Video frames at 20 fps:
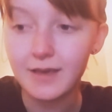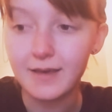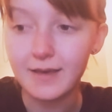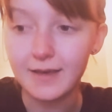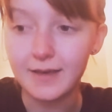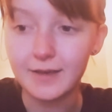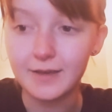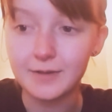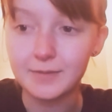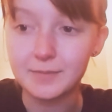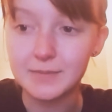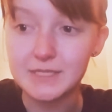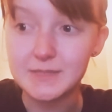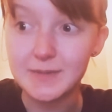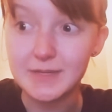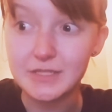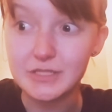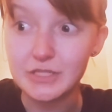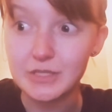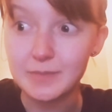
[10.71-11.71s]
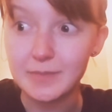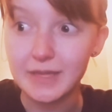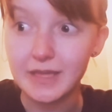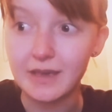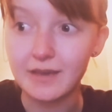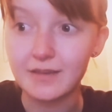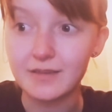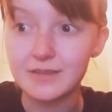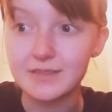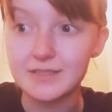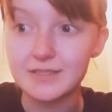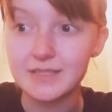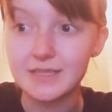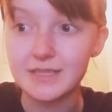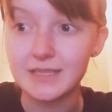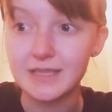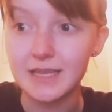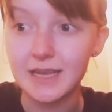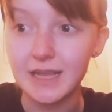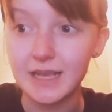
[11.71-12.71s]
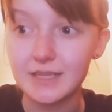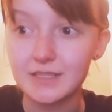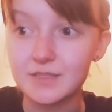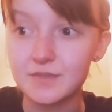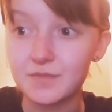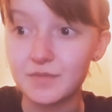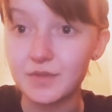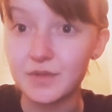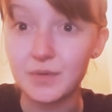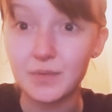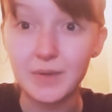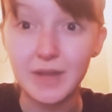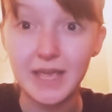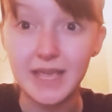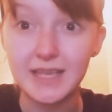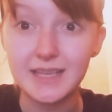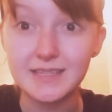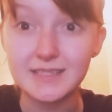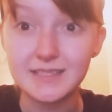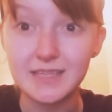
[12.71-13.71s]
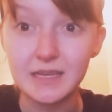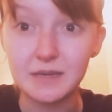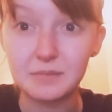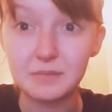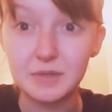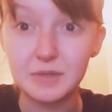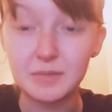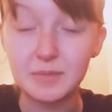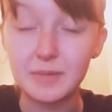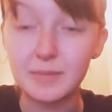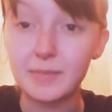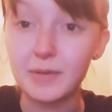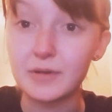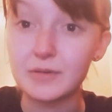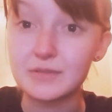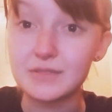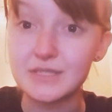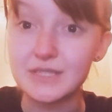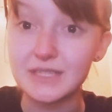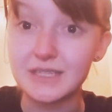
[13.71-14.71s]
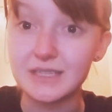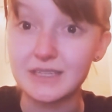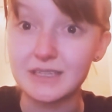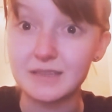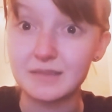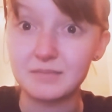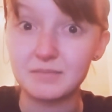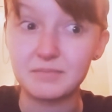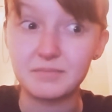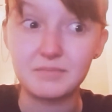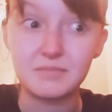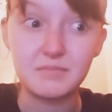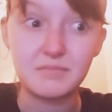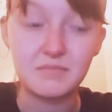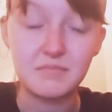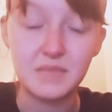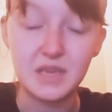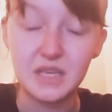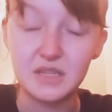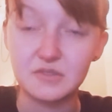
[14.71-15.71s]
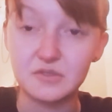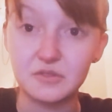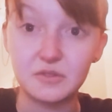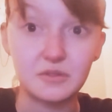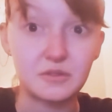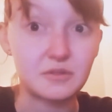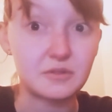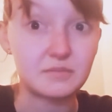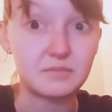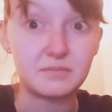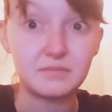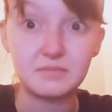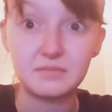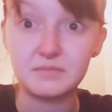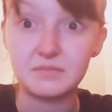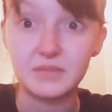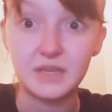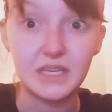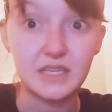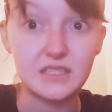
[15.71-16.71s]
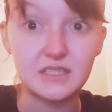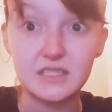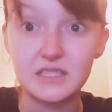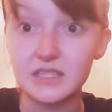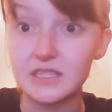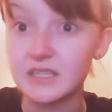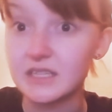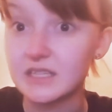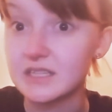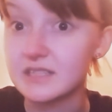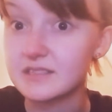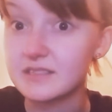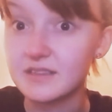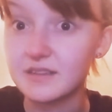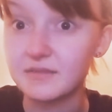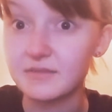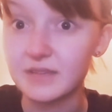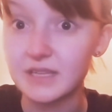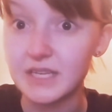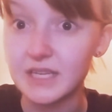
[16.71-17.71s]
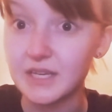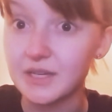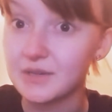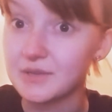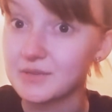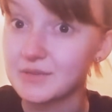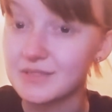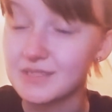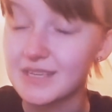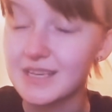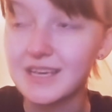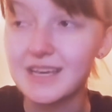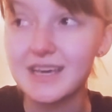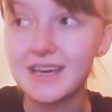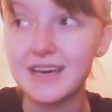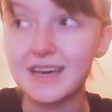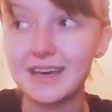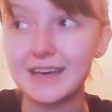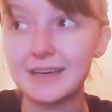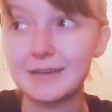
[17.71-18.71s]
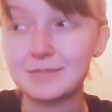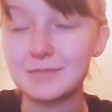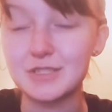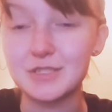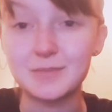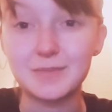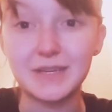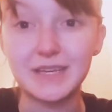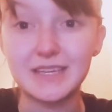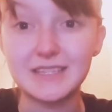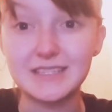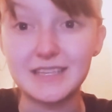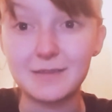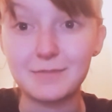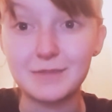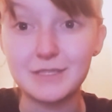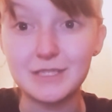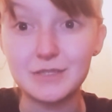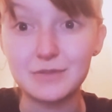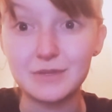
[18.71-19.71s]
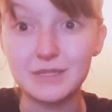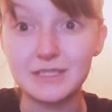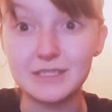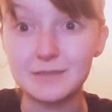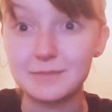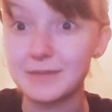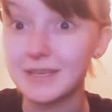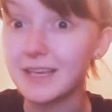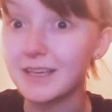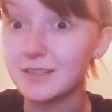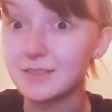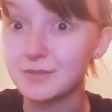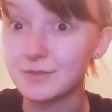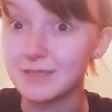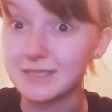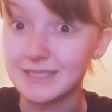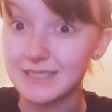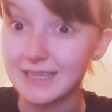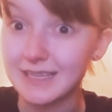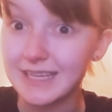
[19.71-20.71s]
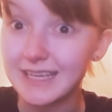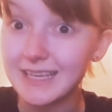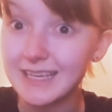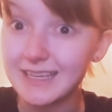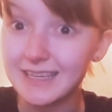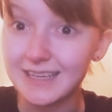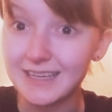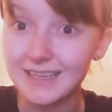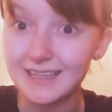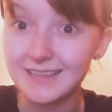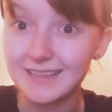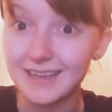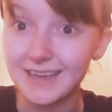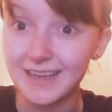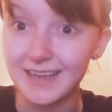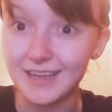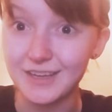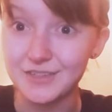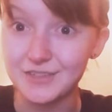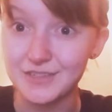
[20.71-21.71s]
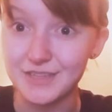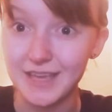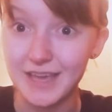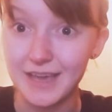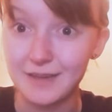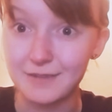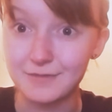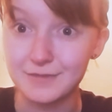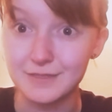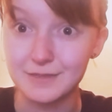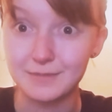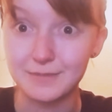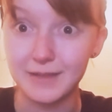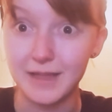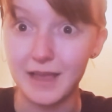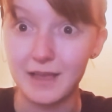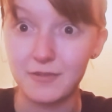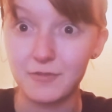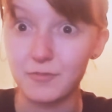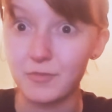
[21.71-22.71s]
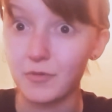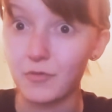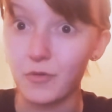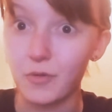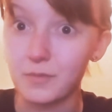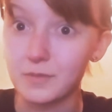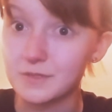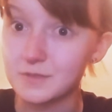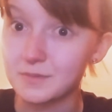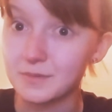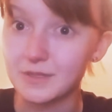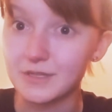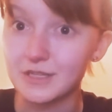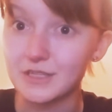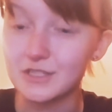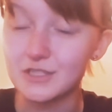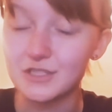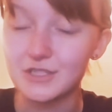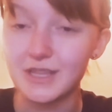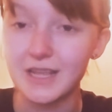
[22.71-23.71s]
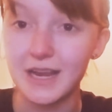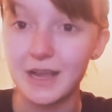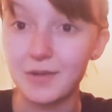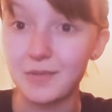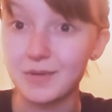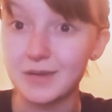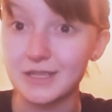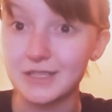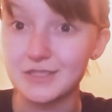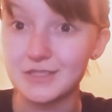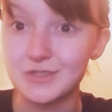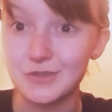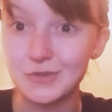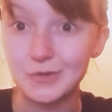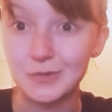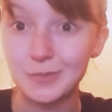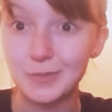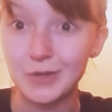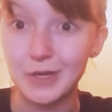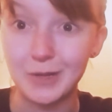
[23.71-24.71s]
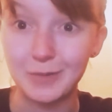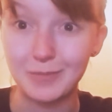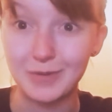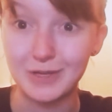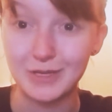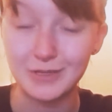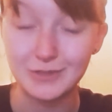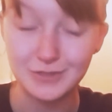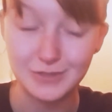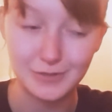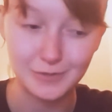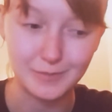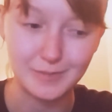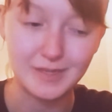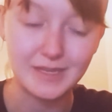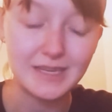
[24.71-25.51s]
especially because in the next few days I'm going to be posting a major big series of videos, just because I've been doing some gigs recently and I actually have some live performance footage that I wanted to put up on YouTube,